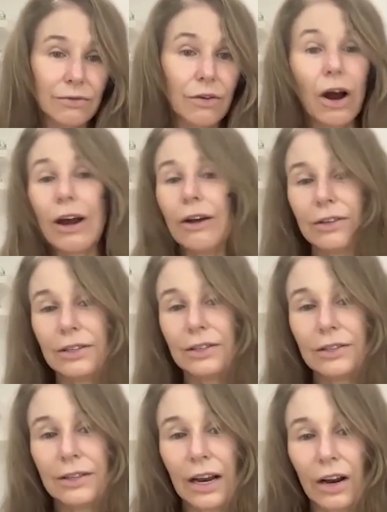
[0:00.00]

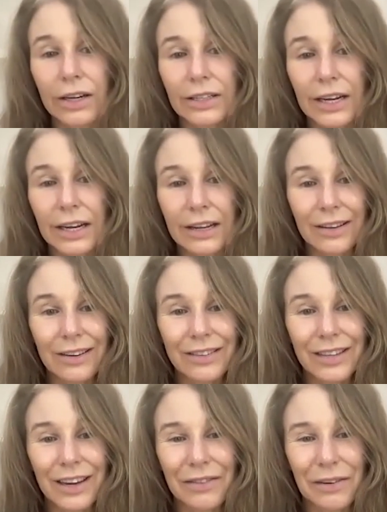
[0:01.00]
viruses that like to eat
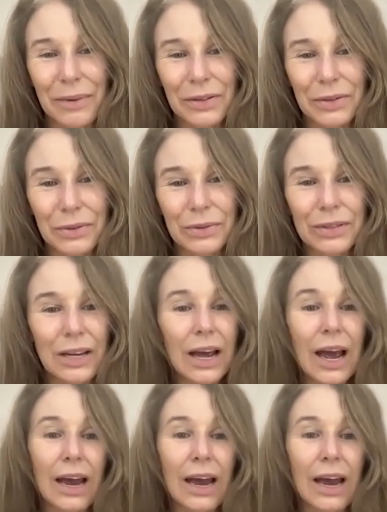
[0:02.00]
those heavy metals,